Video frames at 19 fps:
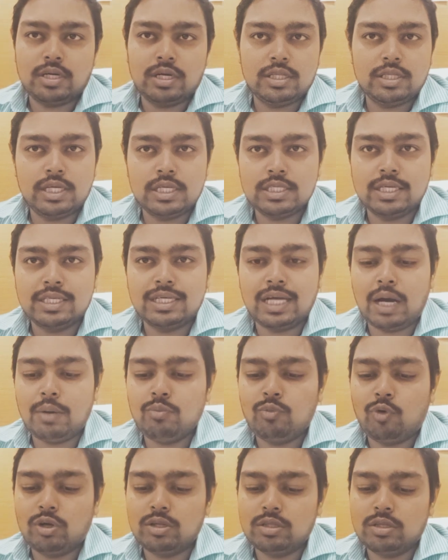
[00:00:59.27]
There is a tab
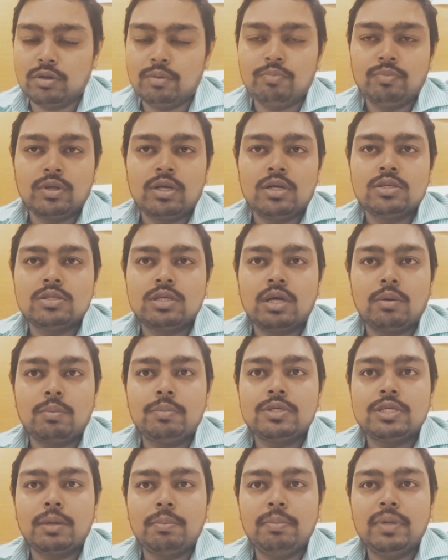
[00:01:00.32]
word
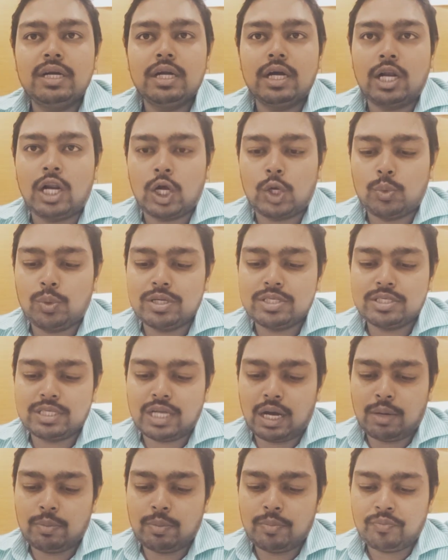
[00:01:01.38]
submit request
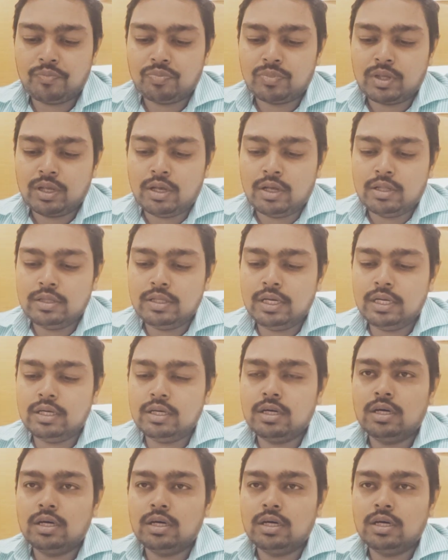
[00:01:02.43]
tab. Then